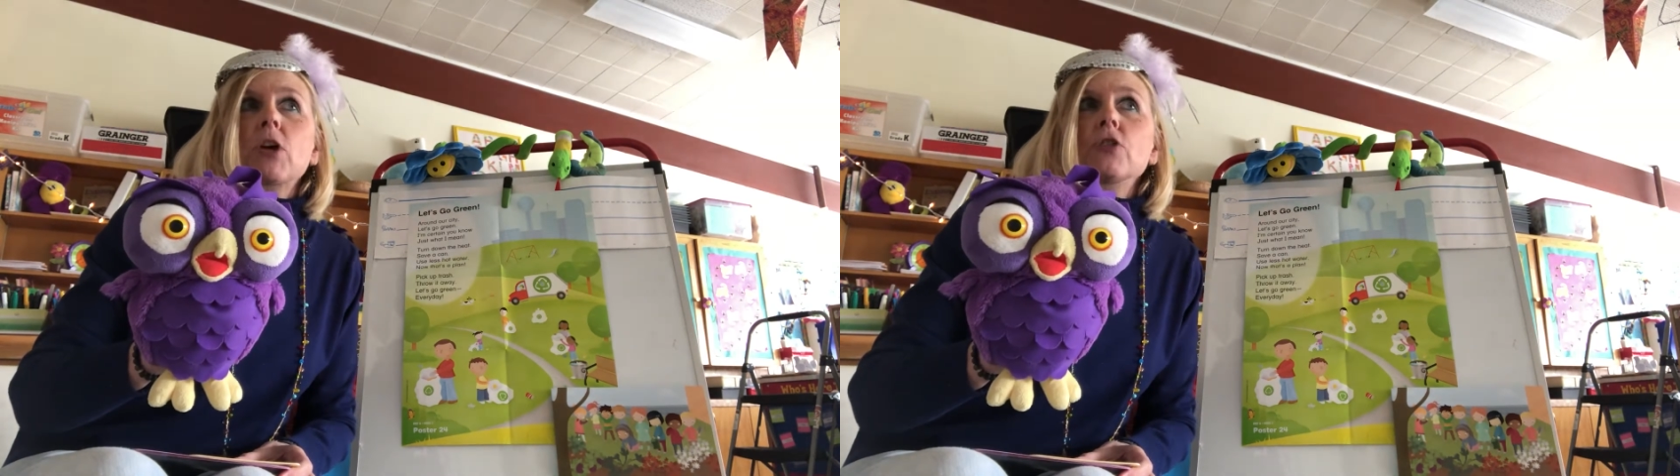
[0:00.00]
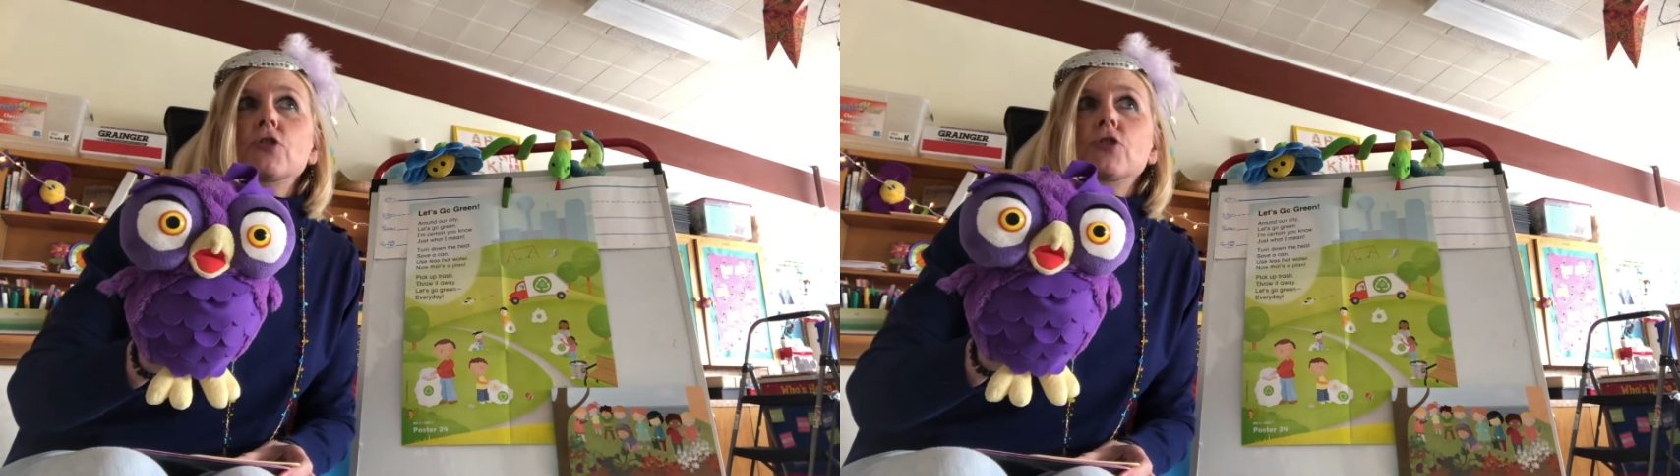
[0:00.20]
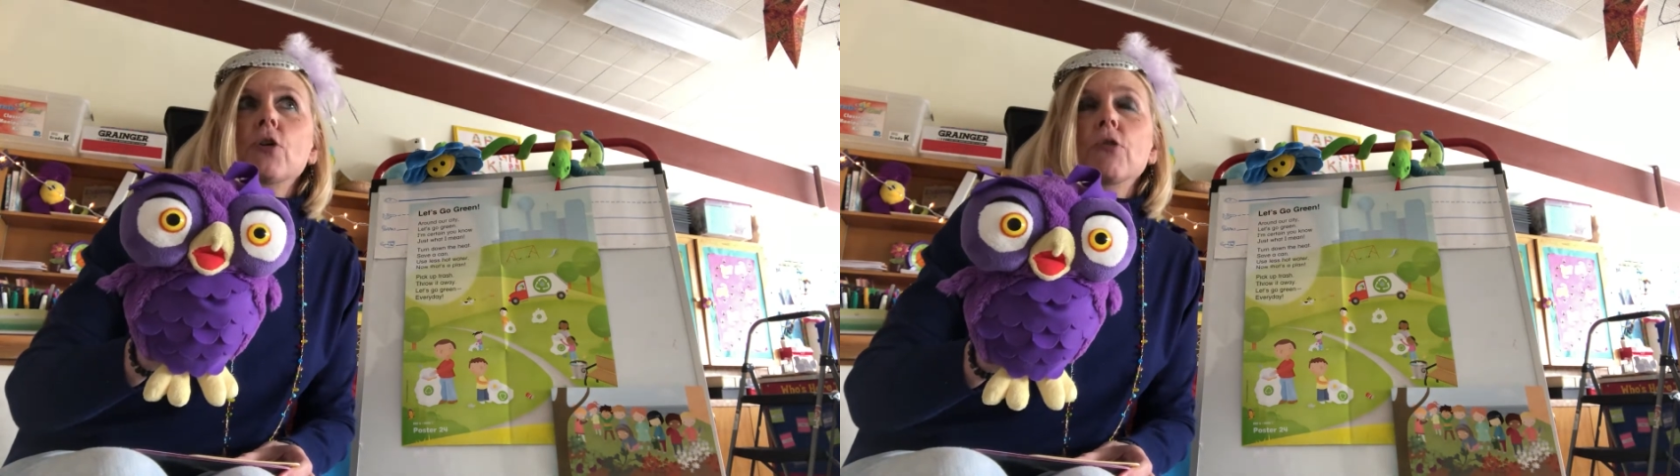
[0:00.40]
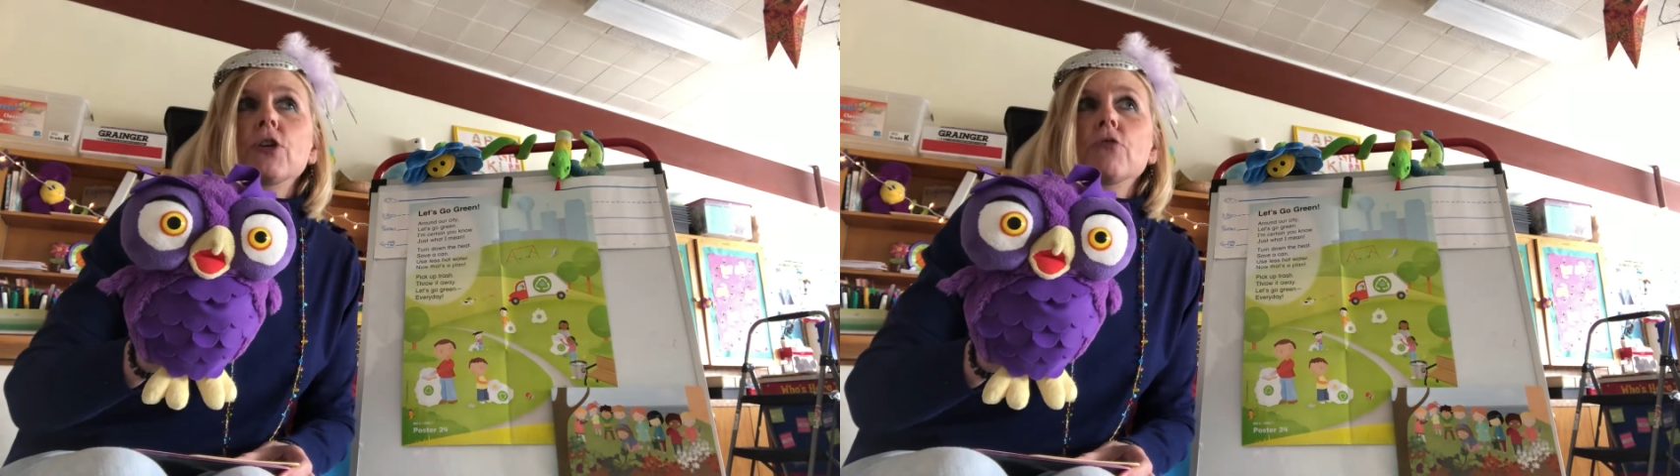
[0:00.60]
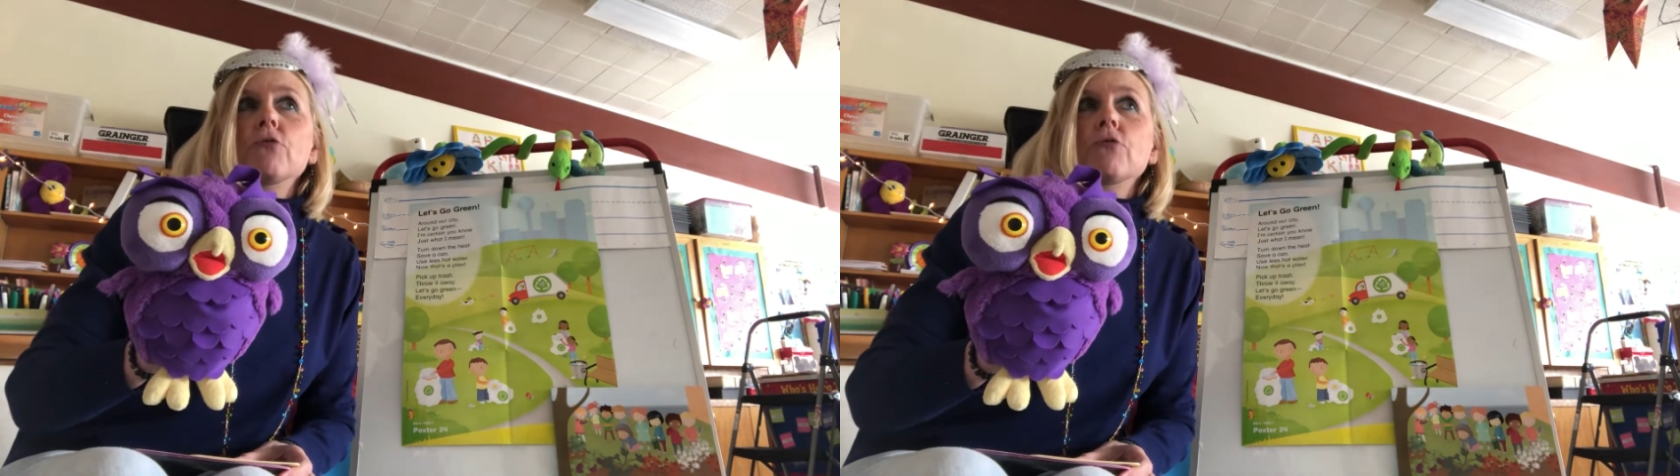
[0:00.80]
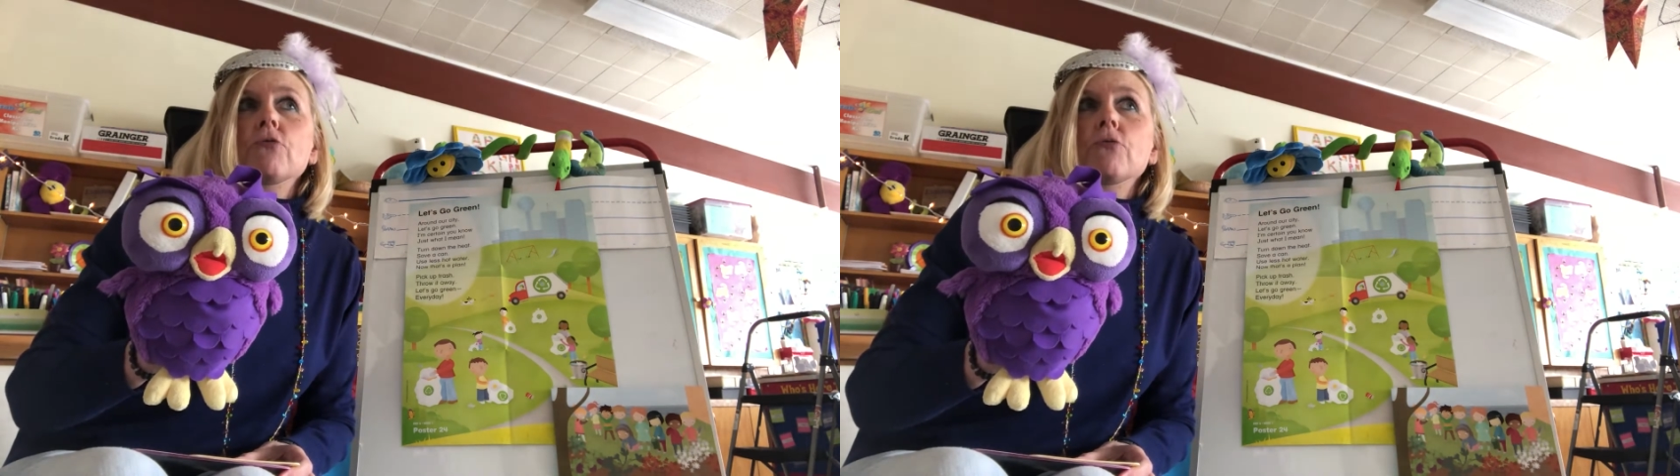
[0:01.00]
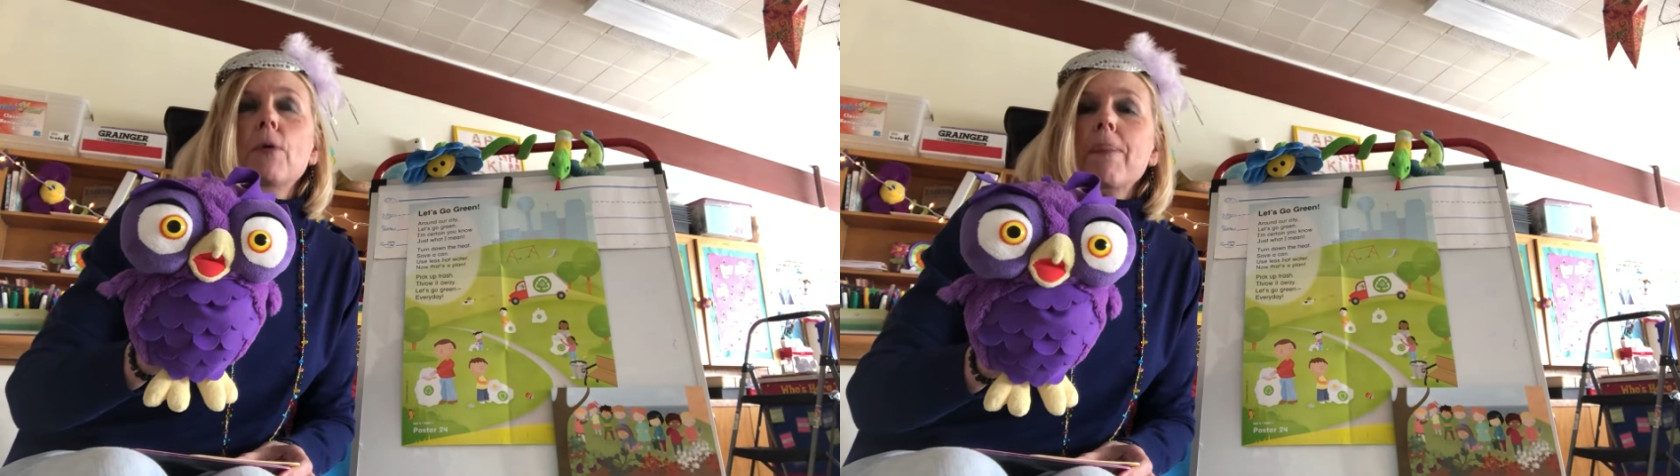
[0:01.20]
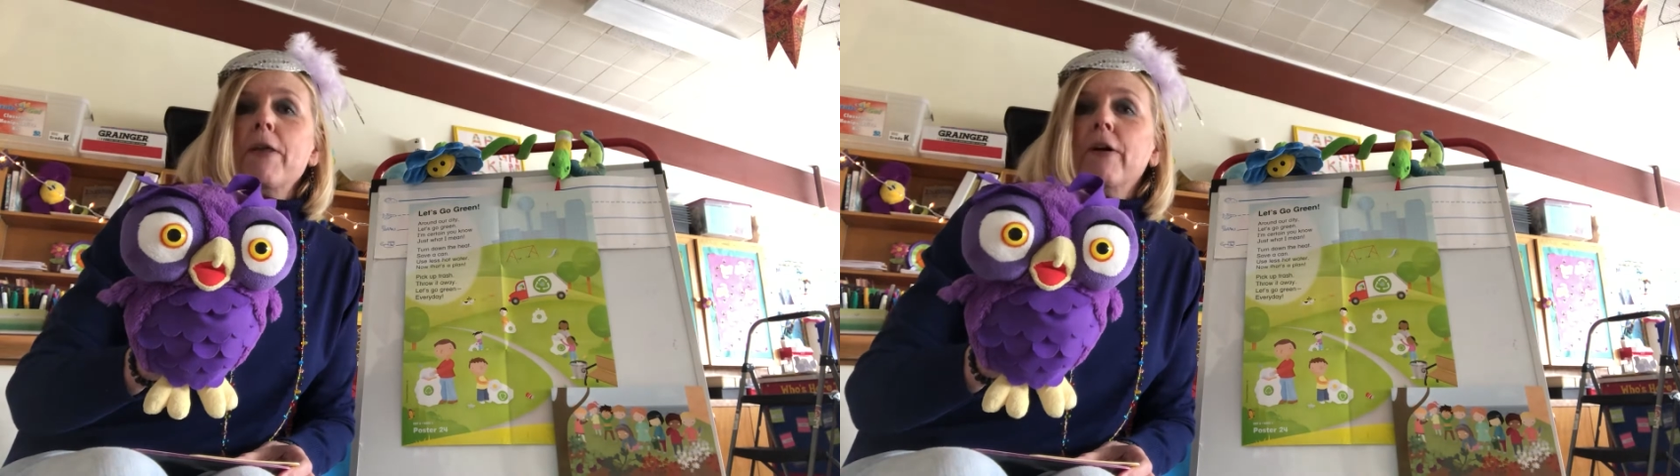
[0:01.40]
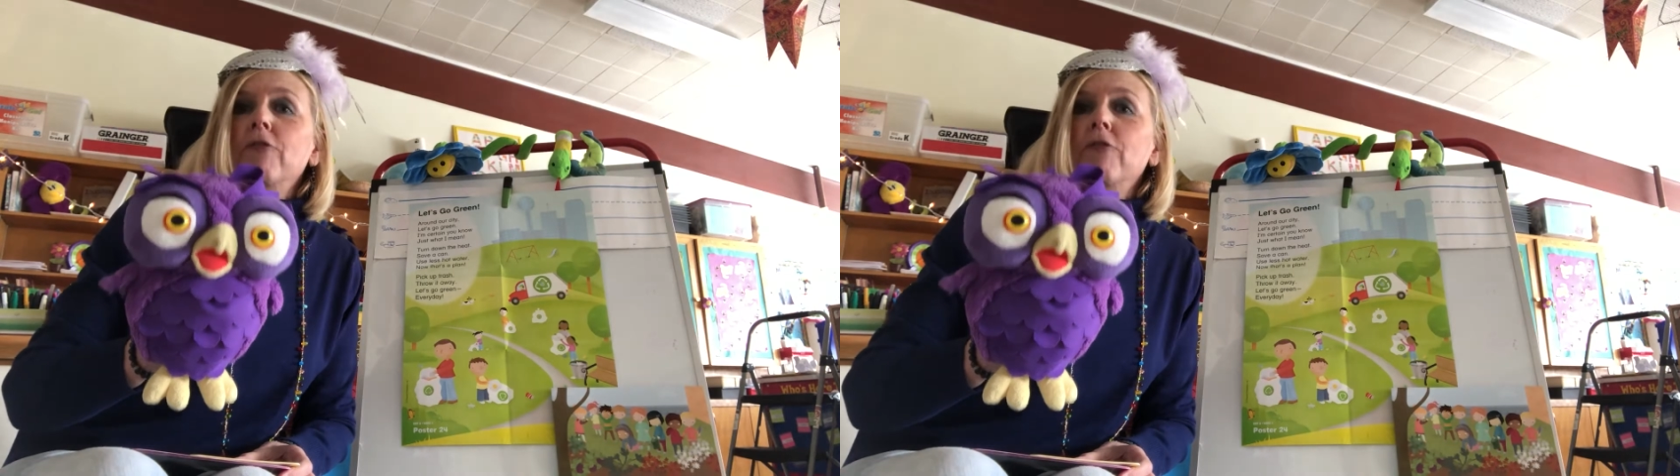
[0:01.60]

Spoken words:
show you your